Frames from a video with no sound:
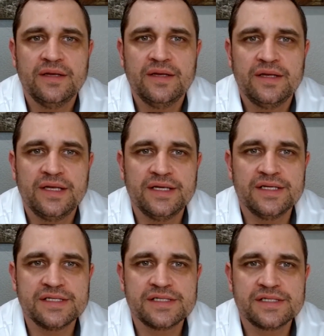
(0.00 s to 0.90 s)

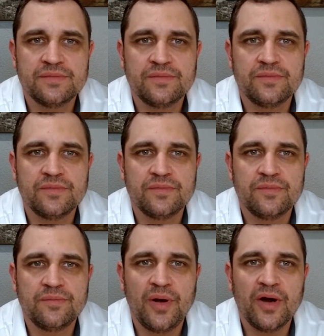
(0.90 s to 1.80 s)
is
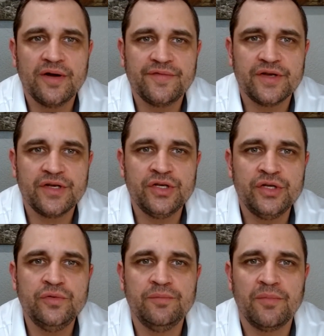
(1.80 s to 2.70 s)
part of a new
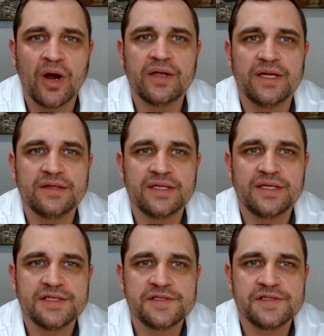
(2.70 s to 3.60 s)
market that
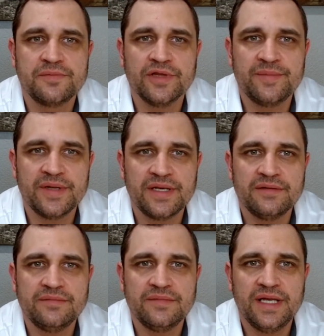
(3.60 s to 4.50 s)
has really
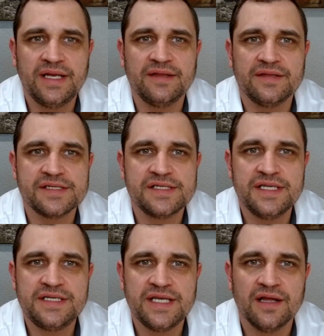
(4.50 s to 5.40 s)
been hitting the
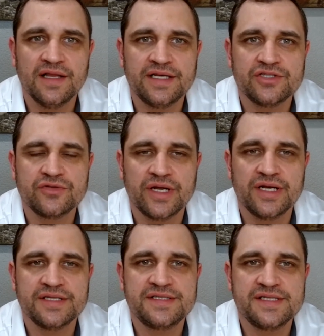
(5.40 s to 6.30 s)
CTL industry, and
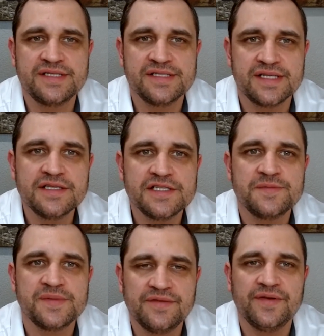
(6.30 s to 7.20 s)
it's designed
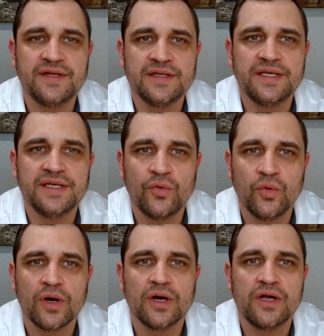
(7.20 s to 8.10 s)
specifically
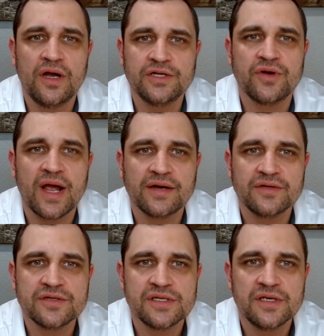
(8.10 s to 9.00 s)
for
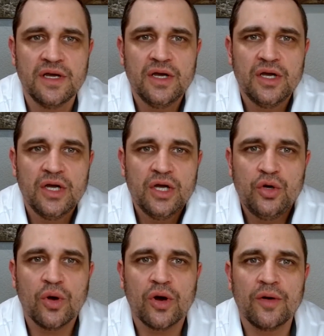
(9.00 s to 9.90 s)
contractors
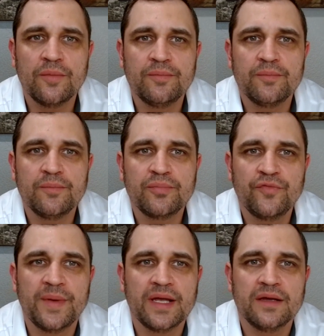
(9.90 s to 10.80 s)
who are
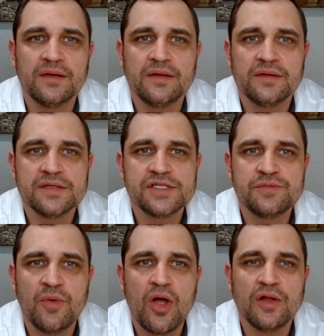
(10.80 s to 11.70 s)
performing
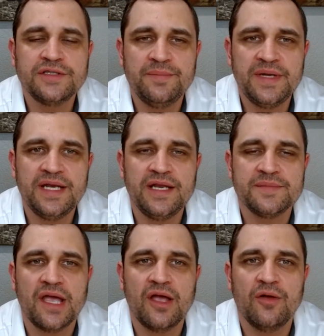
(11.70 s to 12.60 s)
small to medium
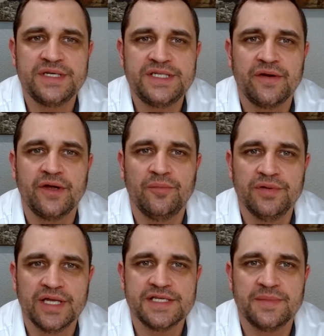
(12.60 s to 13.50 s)
scale material
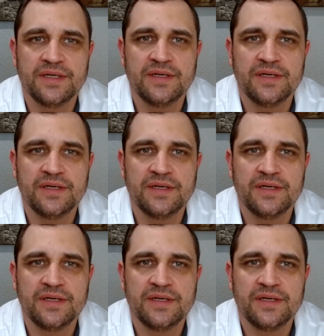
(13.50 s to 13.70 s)
placement.